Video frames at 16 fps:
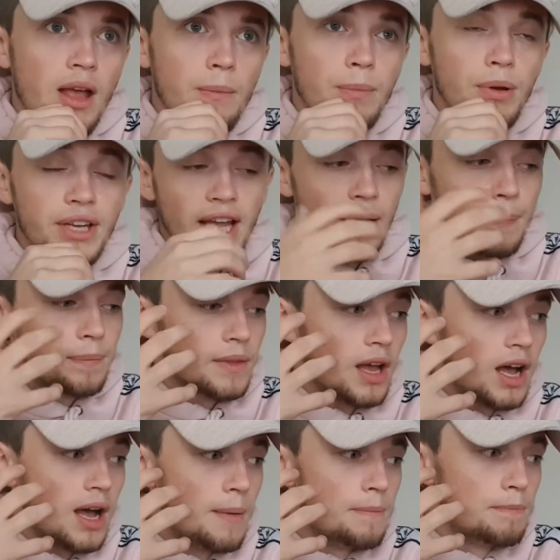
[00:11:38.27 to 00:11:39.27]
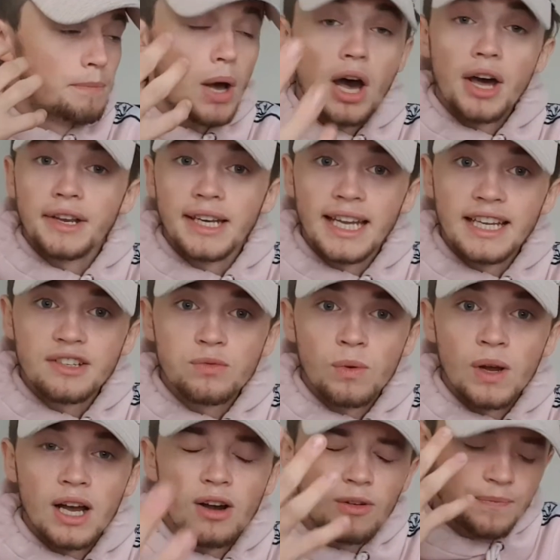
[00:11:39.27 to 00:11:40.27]
But yeah, Burnley as
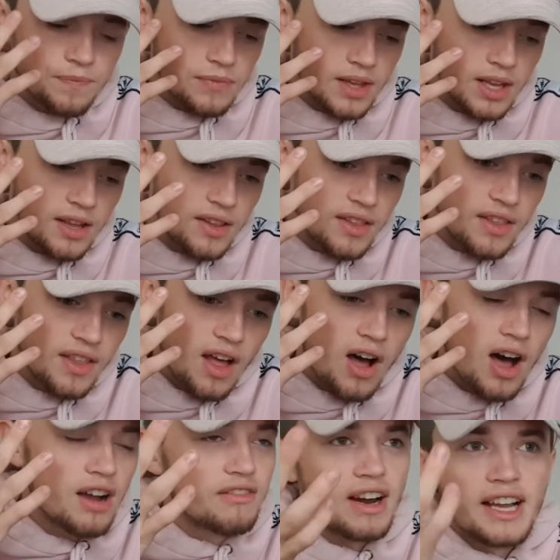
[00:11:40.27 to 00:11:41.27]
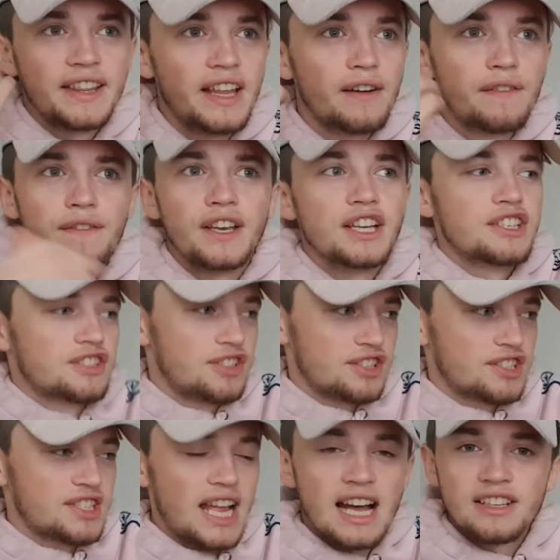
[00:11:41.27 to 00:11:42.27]
well, I reckon they'll finish the
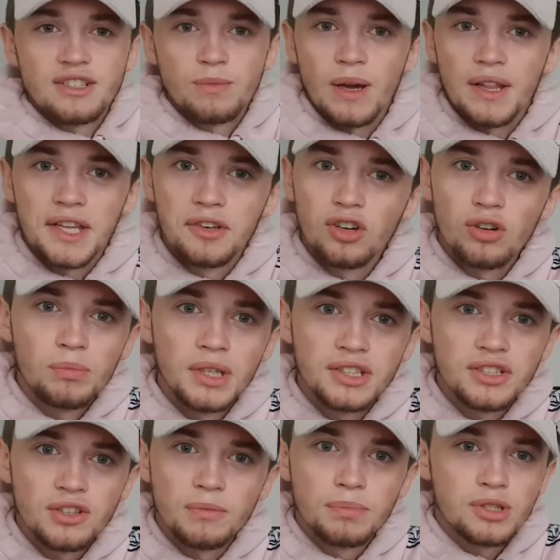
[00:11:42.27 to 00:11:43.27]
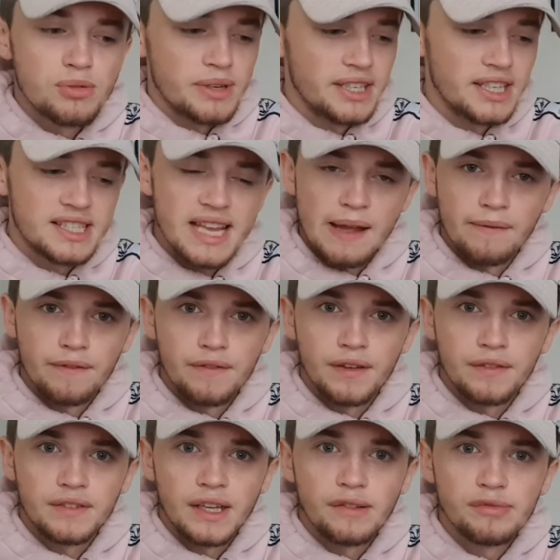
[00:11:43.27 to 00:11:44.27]
standard where they normally do, between the 10th,
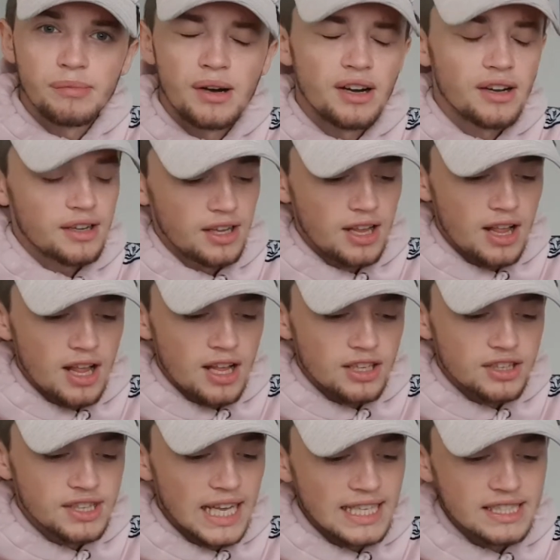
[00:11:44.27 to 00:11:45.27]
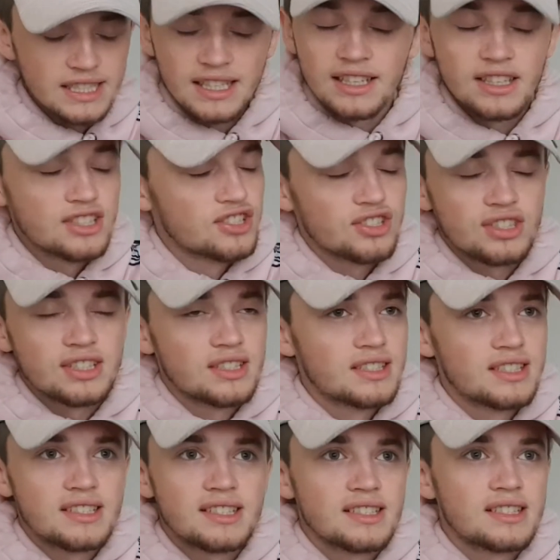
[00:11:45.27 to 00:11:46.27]
15th mark. They're
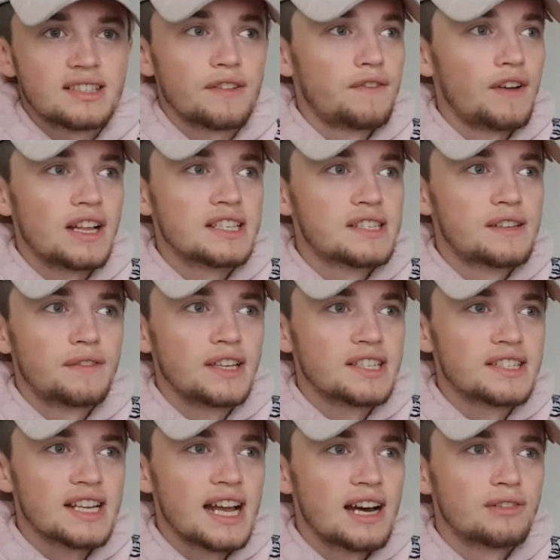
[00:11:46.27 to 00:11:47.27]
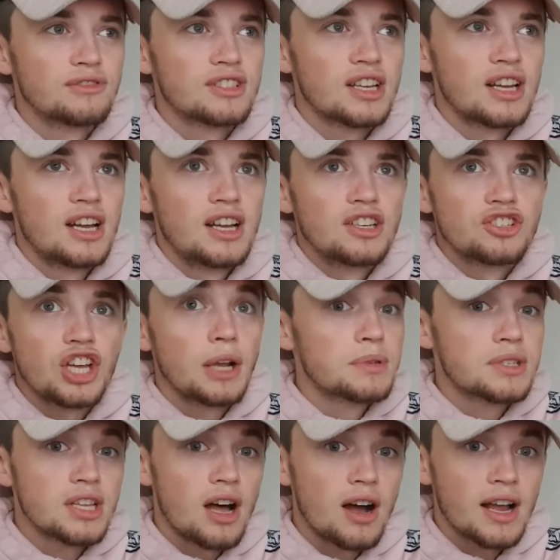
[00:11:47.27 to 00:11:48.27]
defensively sound.
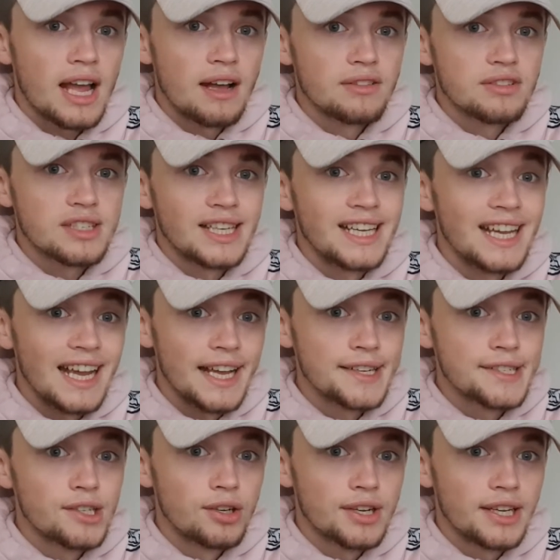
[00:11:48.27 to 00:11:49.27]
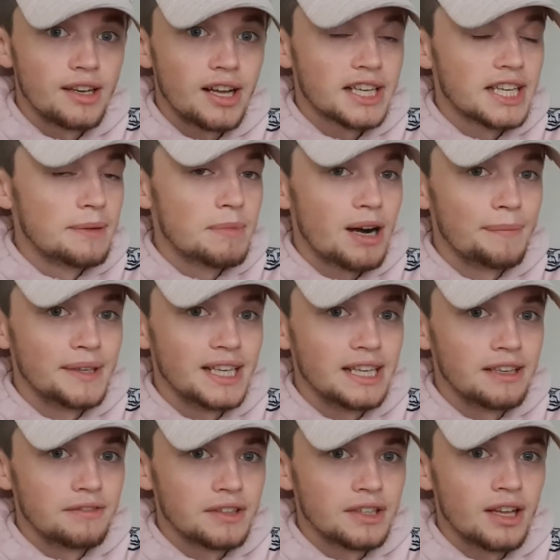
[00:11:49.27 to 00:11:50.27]
James Tarkowski is looking like he might be
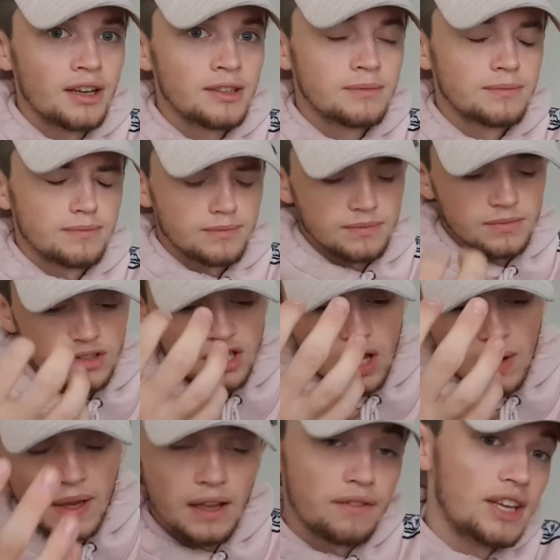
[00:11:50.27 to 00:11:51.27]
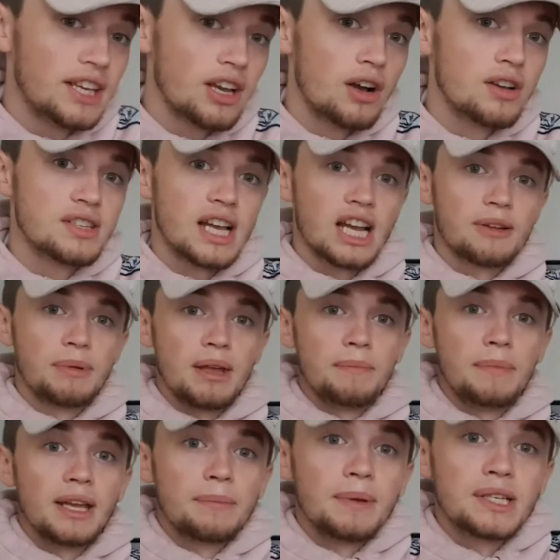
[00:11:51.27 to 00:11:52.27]
leaving, though. So if he goes, that could be a
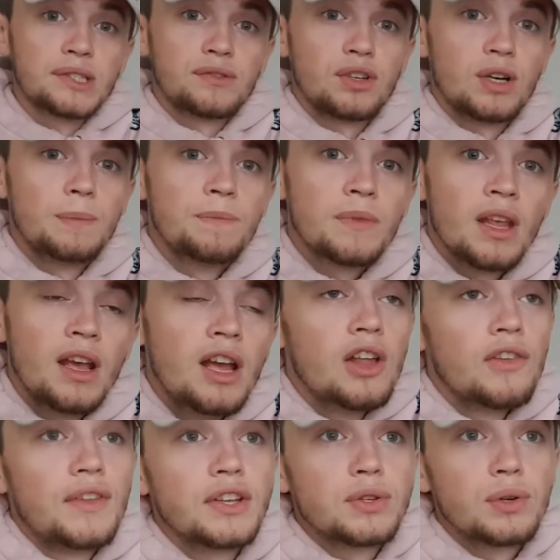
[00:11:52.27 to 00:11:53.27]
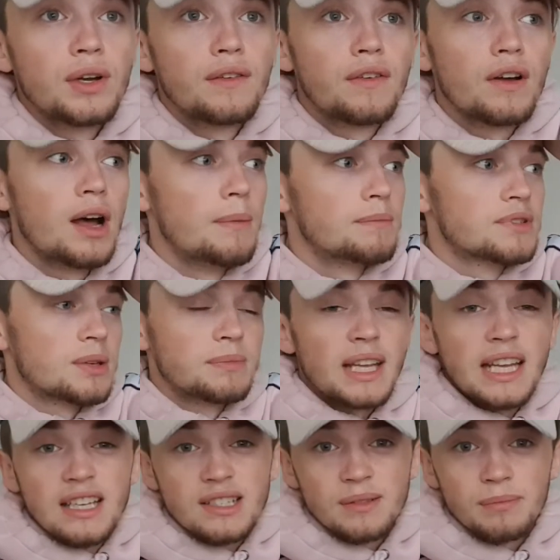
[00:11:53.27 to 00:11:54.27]
big miss for him. They do have some
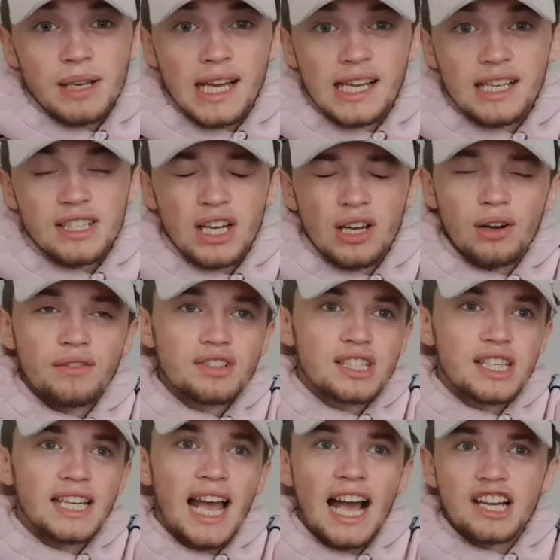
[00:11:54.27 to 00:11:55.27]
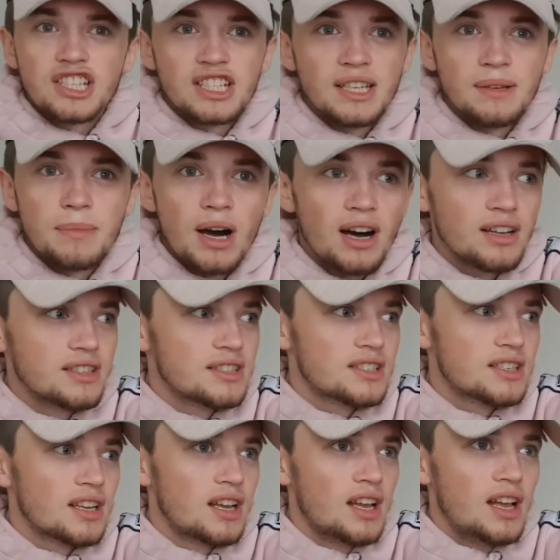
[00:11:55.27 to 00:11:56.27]
decent players, like obviously Ashley
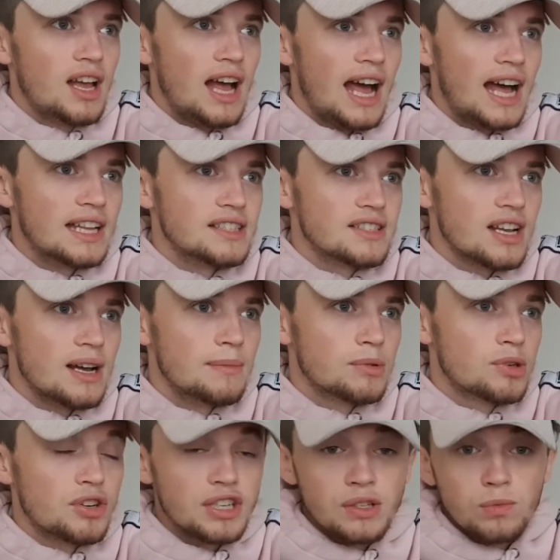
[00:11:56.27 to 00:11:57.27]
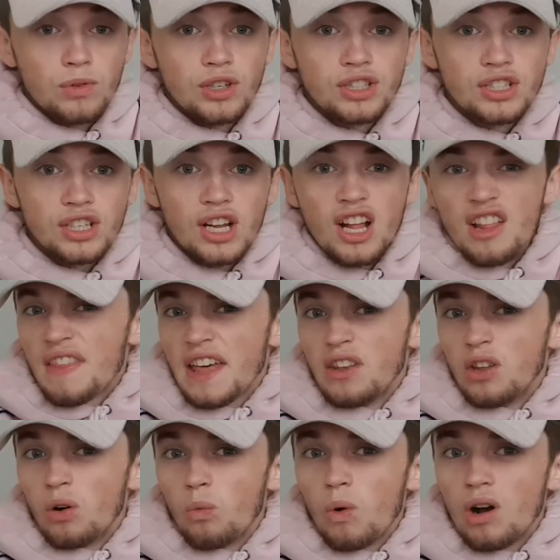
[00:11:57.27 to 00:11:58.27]
Barnes and Chris Wood. They're
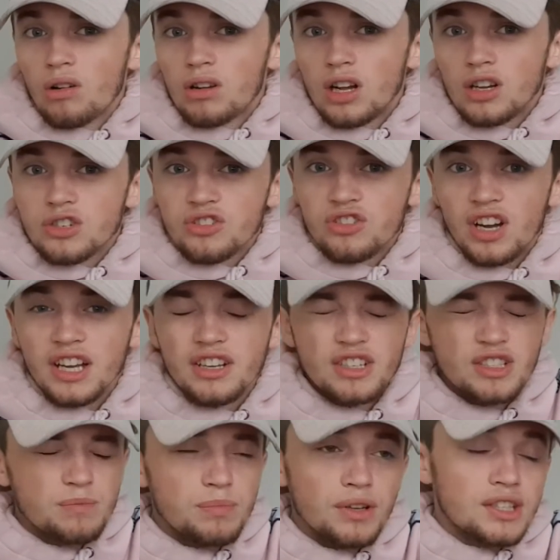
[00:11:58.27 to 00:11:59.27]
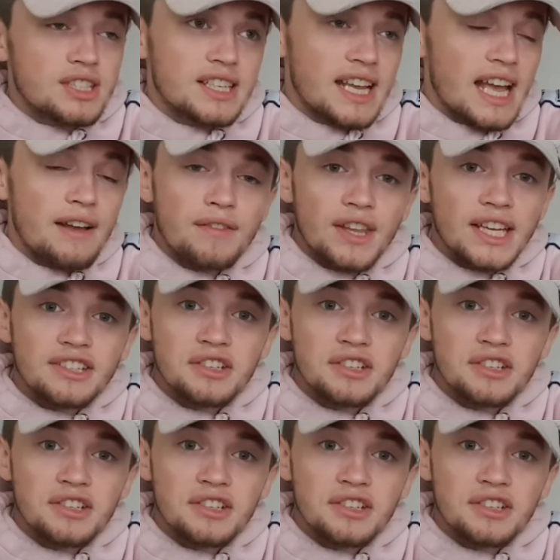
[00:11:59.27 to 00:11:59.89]
not world-class strikers, but together they